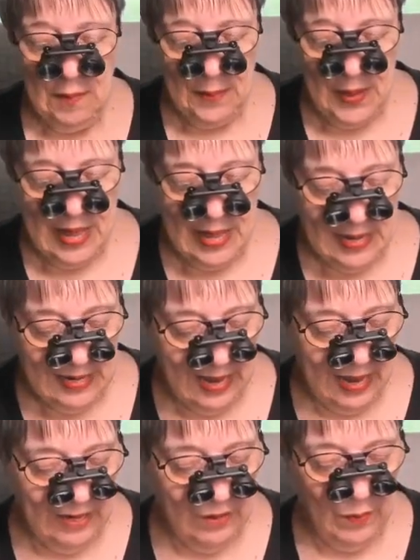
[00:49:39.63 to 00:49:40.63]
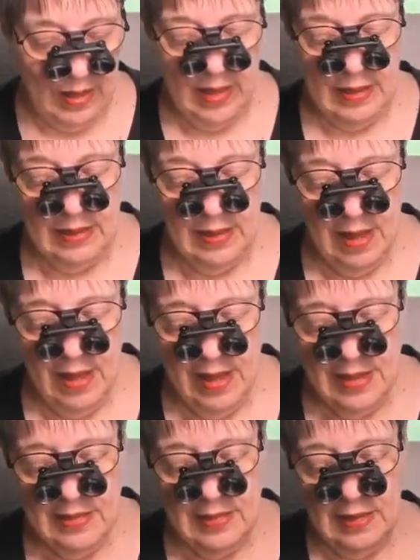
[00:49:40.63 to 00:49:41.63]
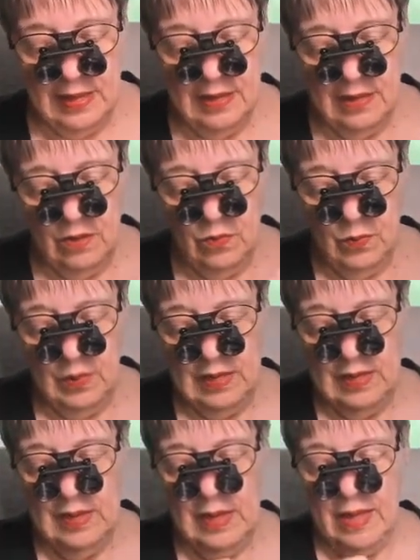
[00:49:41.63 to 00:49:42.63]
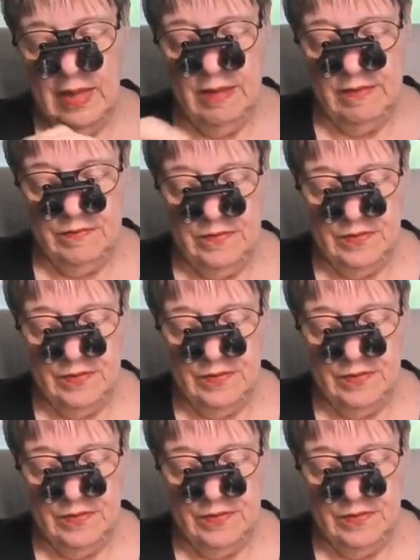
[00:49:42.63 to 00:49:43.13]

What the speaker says: But anyway, I think we have